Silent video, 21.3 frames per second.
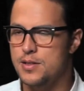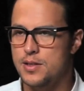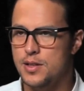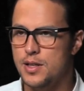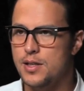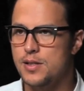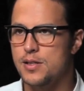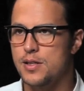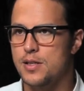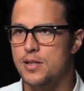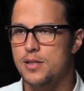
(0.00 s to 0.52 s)
that
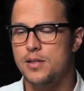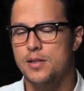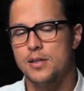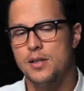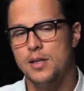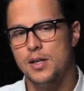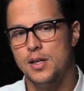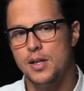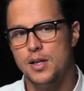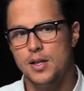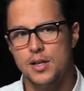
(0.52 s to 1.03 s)
exist
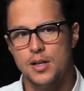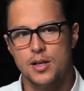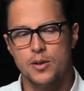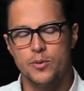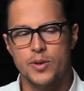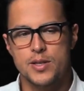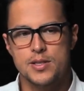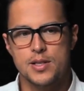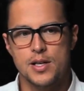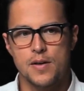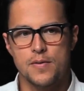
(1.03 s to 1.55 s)
in
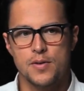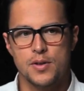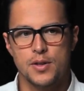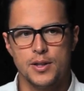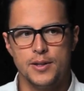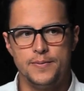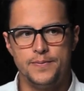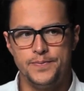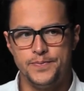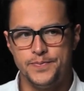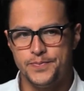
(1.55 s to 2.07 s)
West Africa.